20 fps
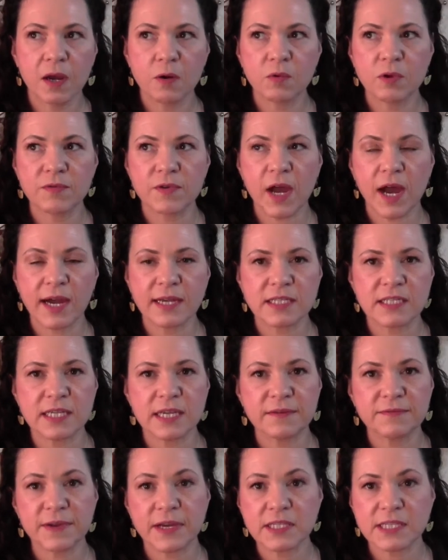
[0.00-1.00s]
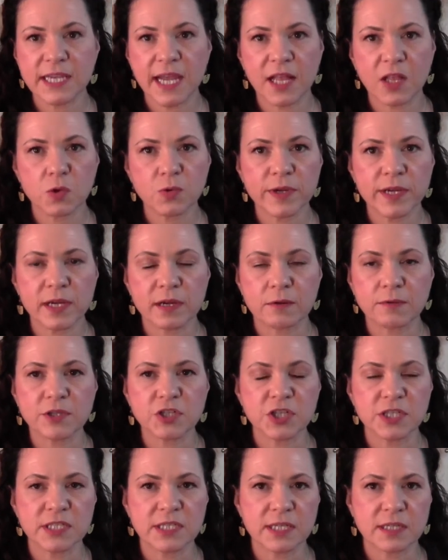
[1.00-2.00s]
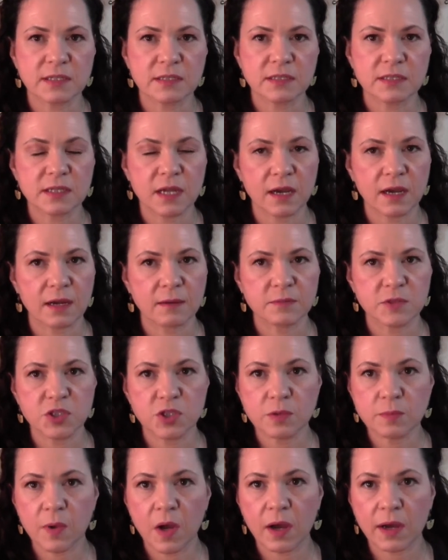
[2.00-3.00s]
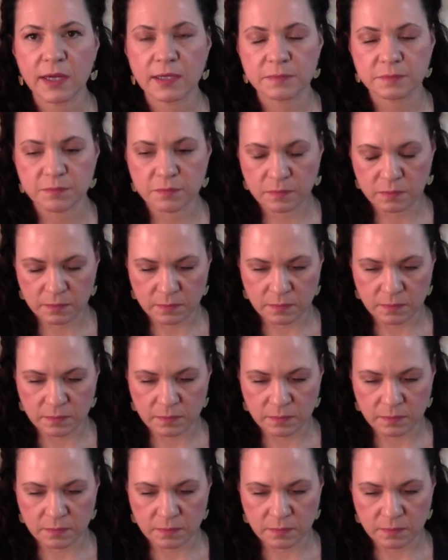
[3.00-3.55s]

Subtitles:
we've got DFS Galleria, which is in Tumon.